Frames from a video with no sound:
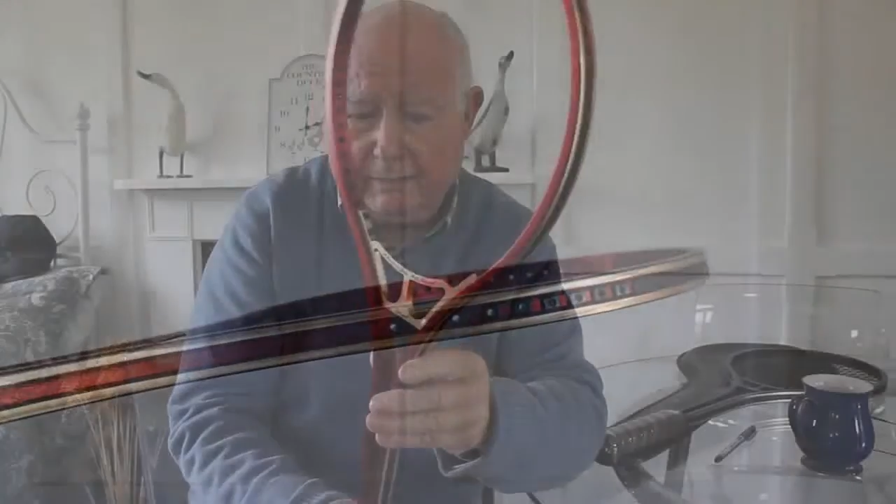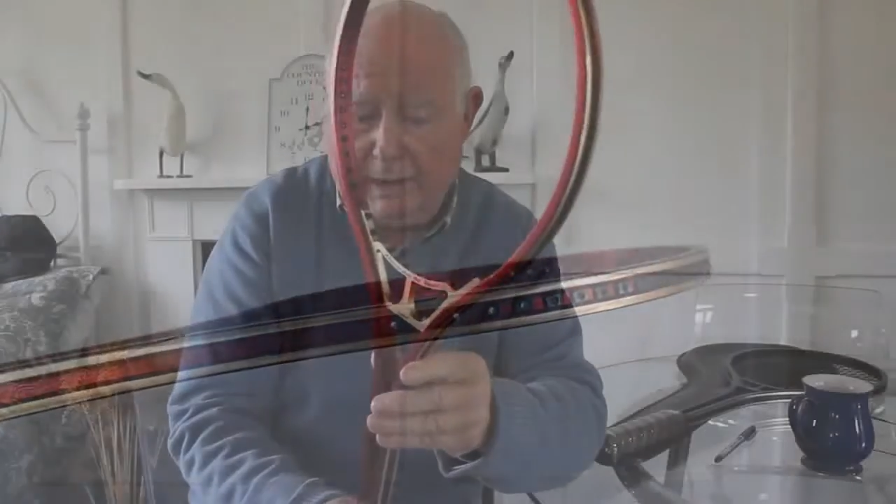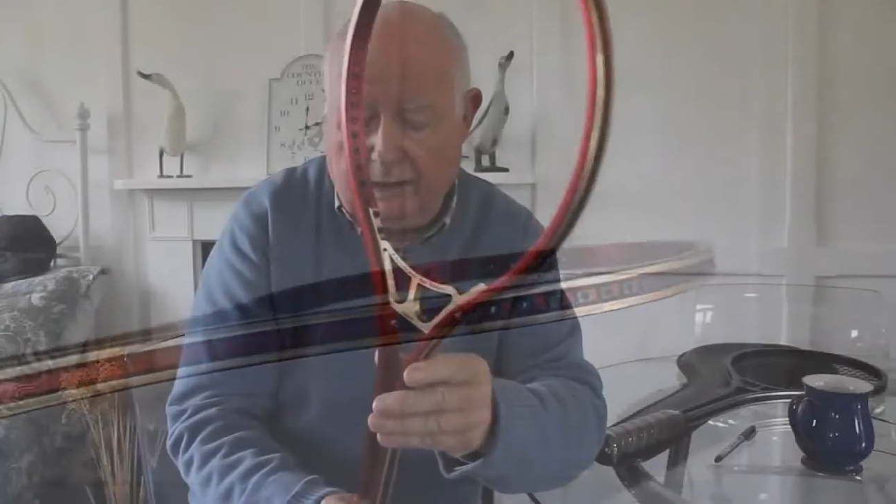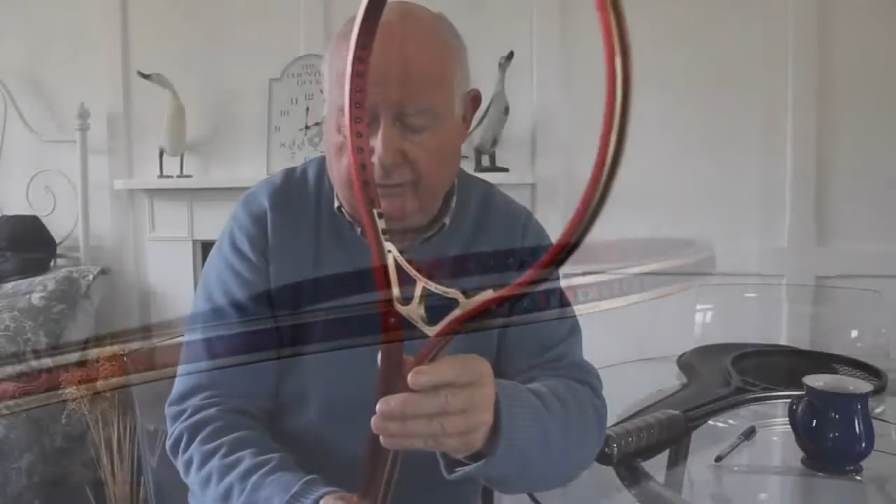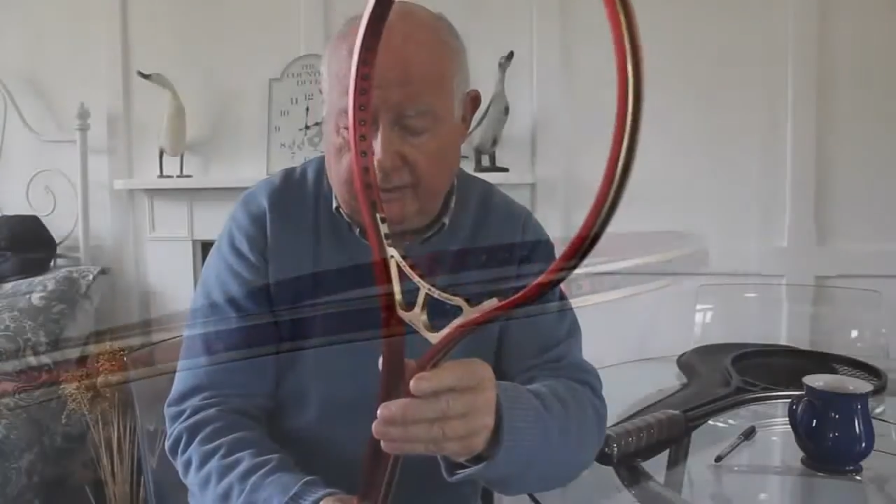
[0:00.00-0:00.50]

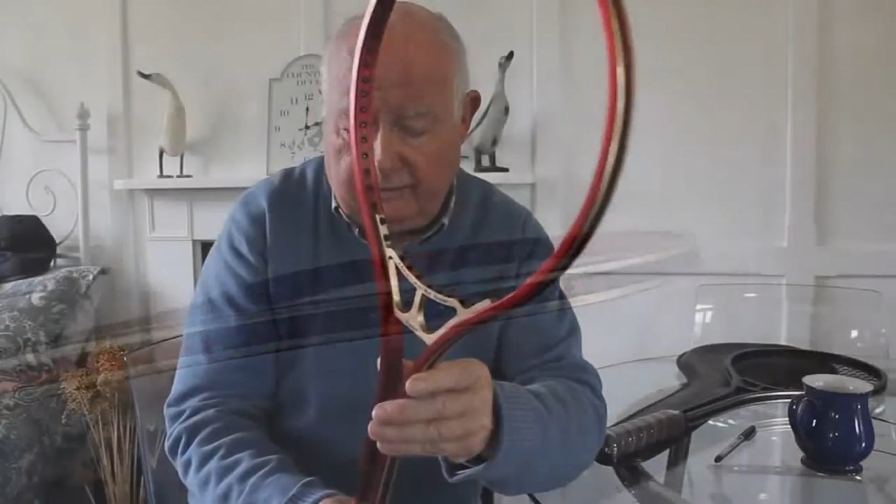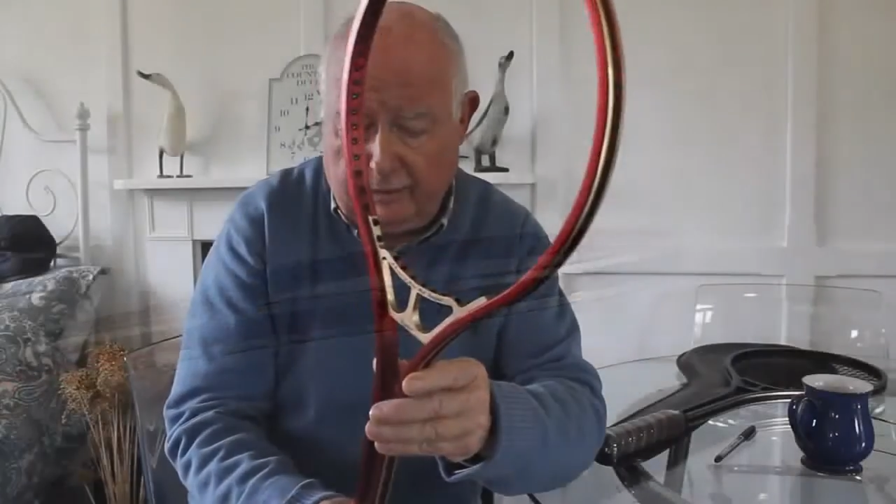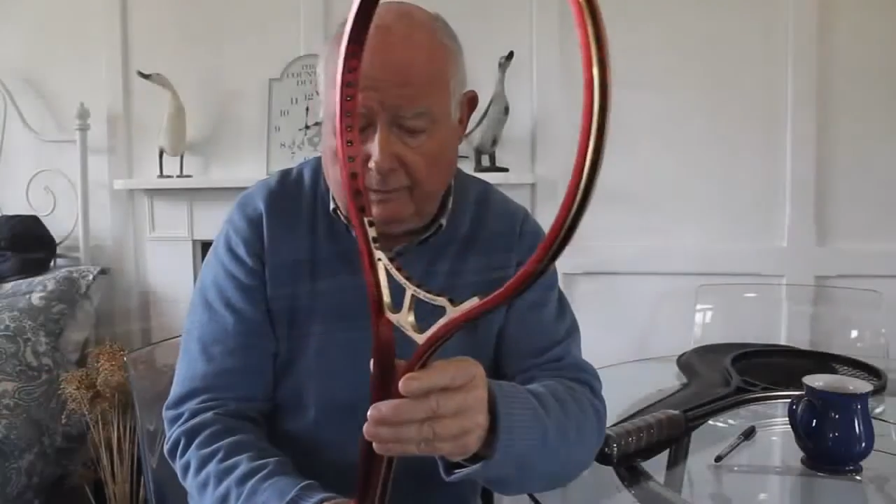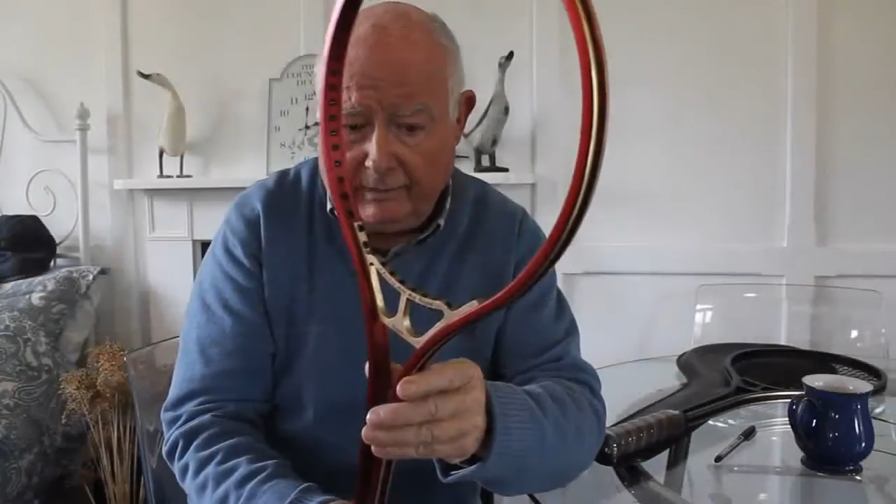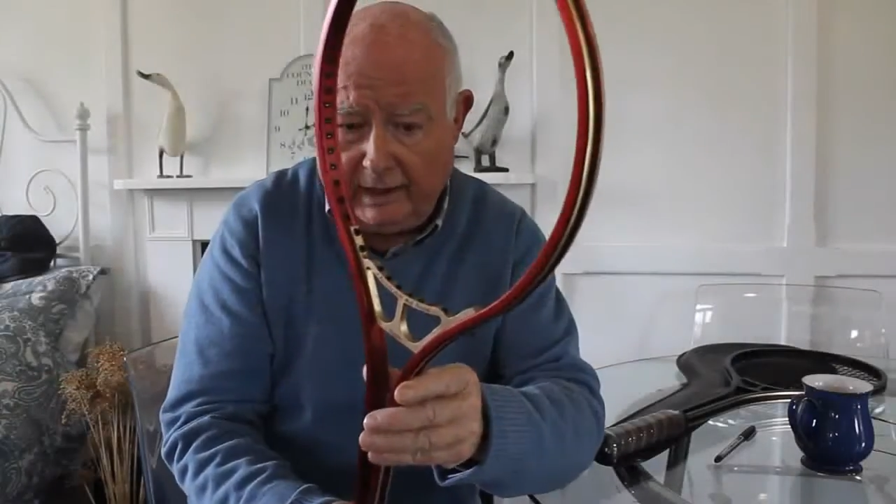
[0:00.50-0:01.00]
apart from
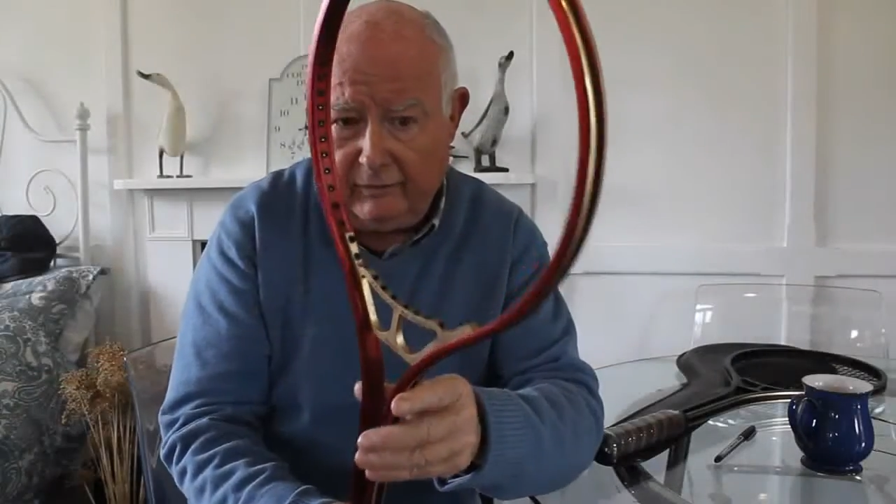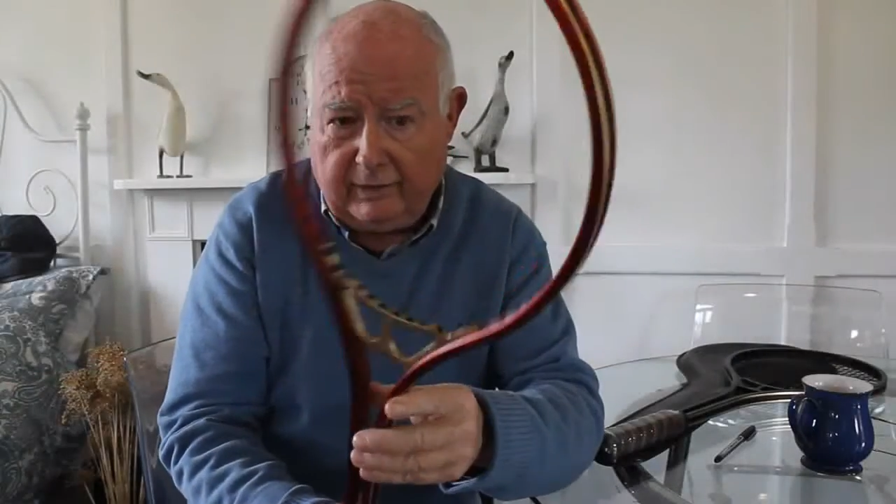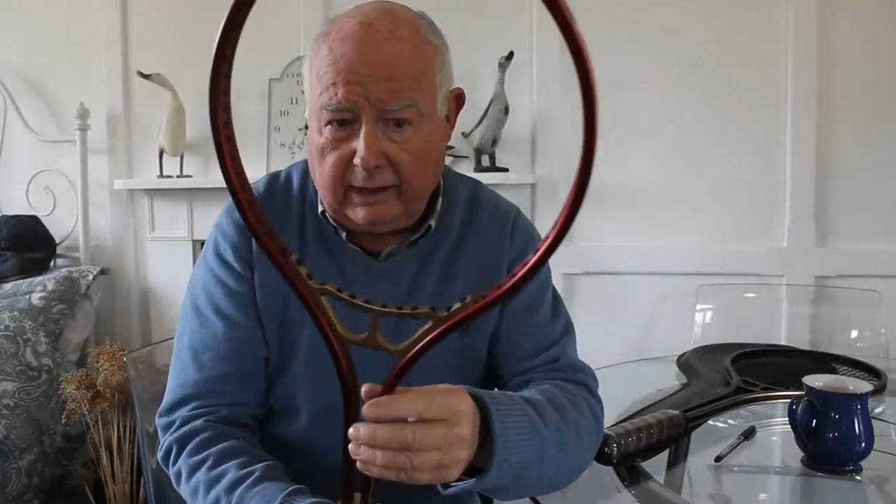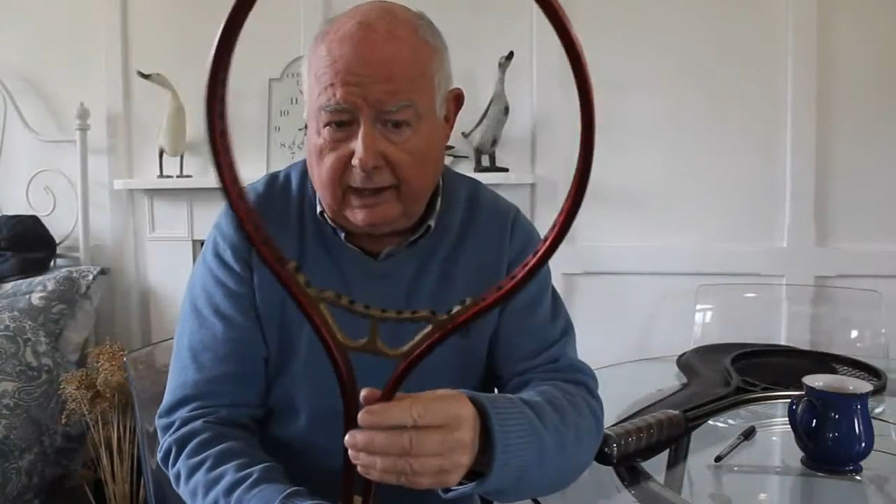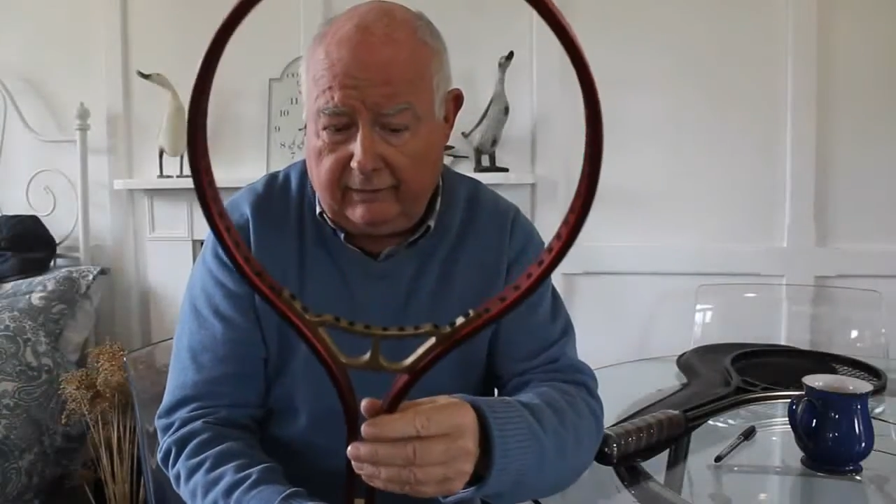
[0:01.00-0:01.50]

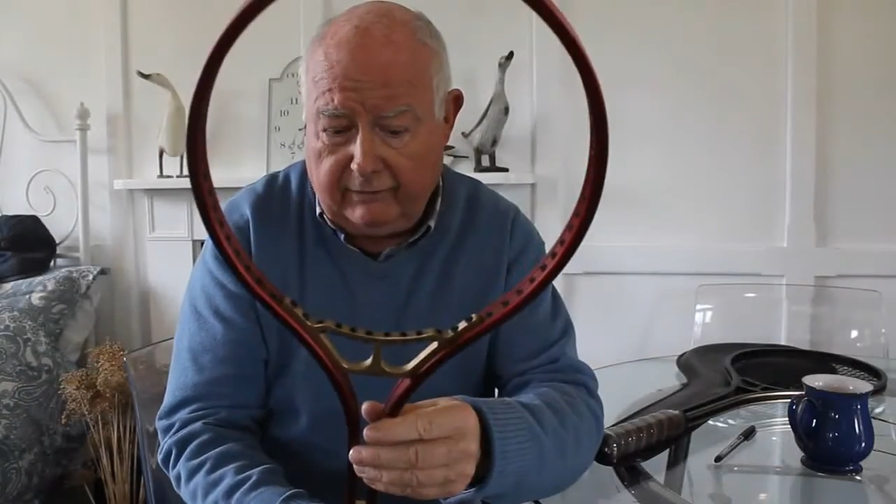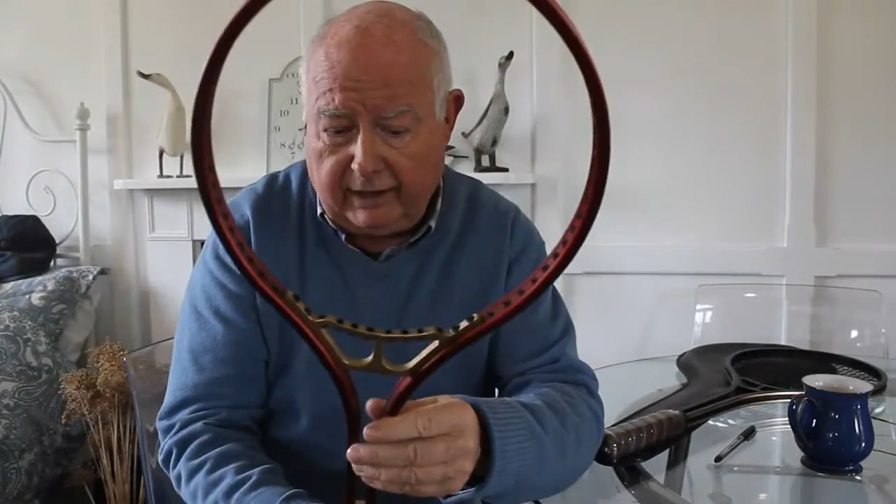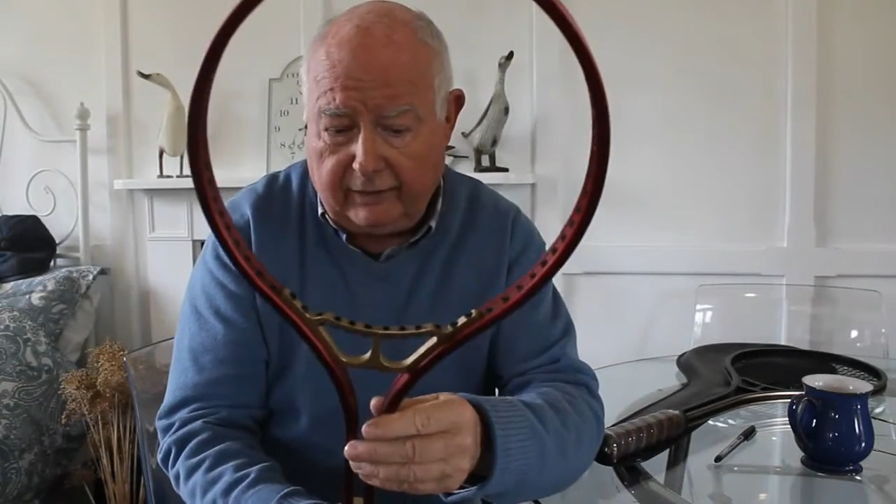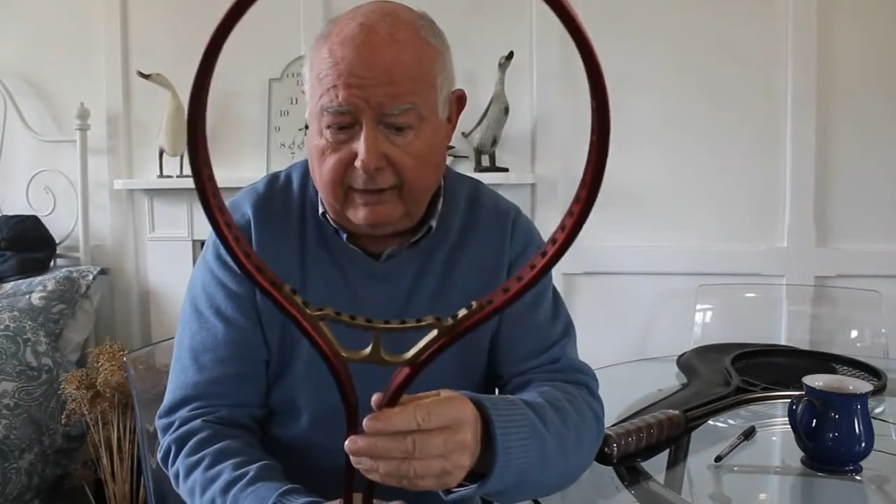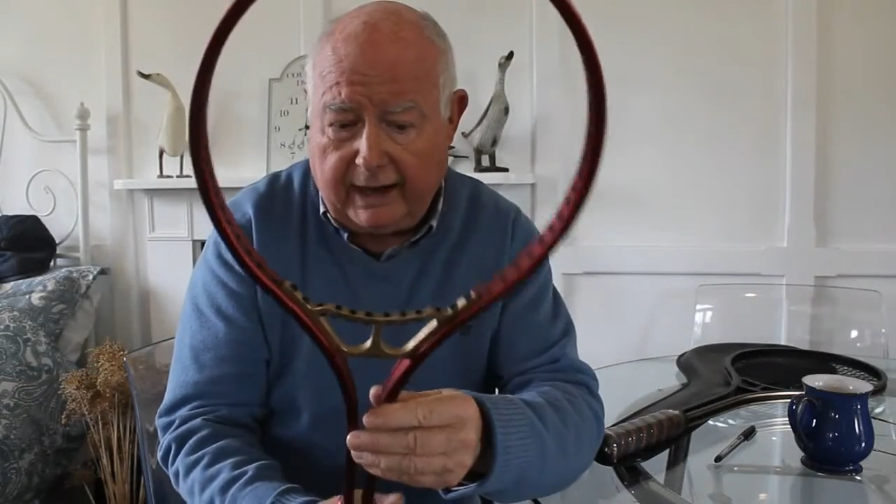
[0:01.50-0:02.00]
every
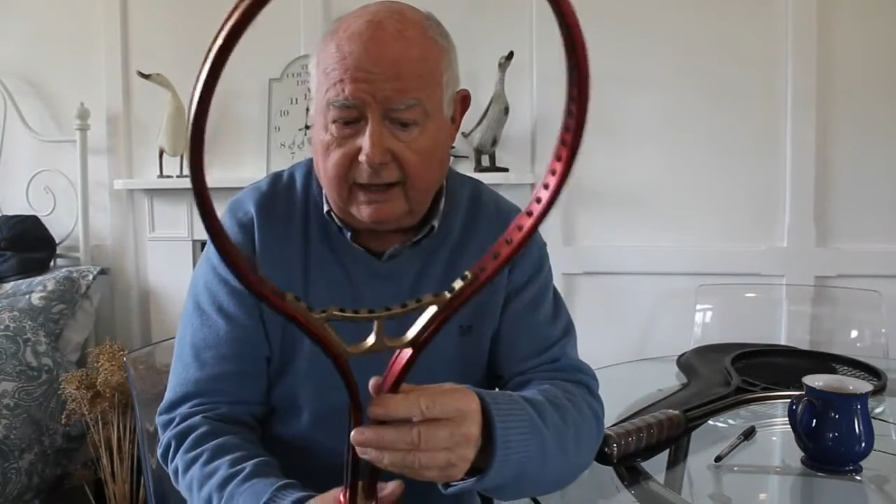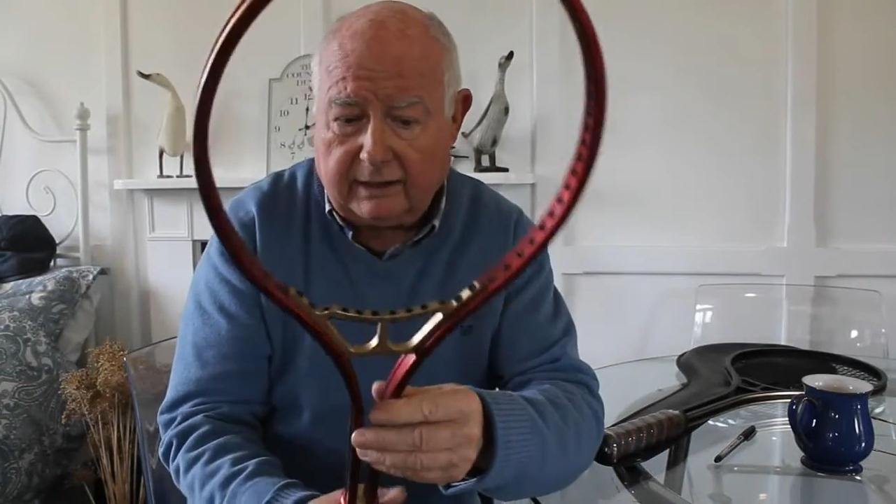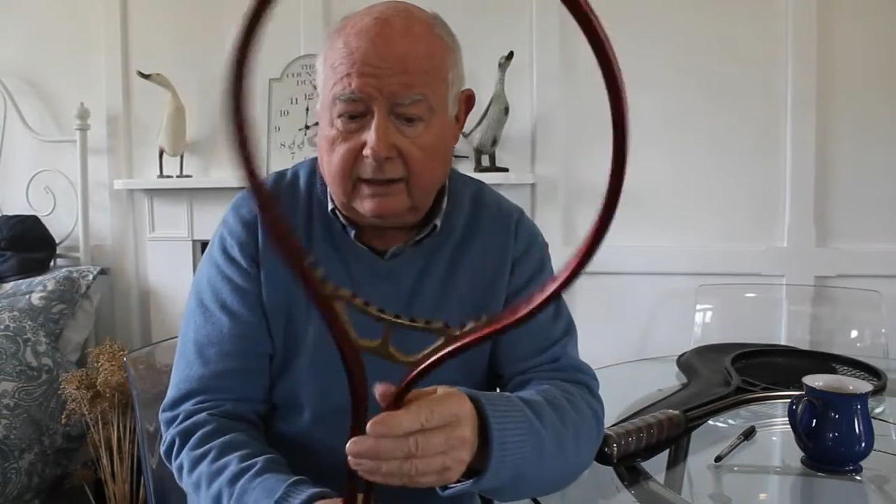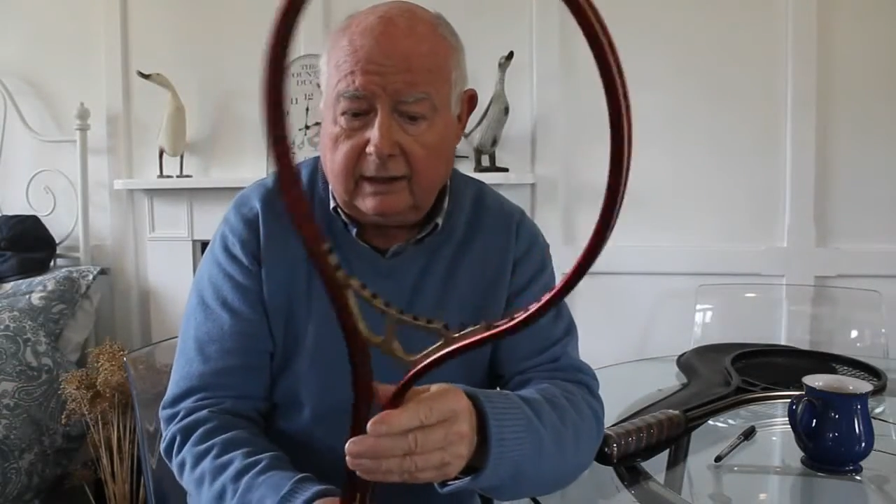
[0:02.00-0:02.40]
other racket.